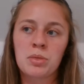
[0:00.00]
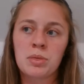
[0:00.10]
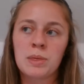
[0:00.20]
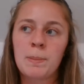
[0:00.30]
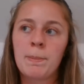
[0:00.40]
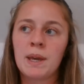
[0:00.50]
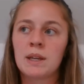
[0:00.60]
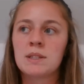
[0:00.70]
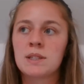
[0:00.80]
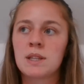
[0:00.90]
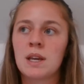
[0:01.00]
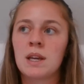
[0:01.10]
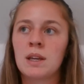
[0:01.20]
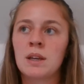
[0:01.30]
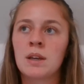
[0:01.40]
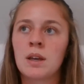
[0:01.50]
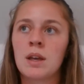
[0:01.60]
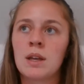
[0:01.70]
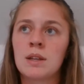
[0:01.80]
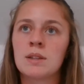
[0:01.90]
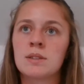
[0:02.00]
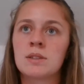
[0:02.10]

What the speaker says: The biggest thing is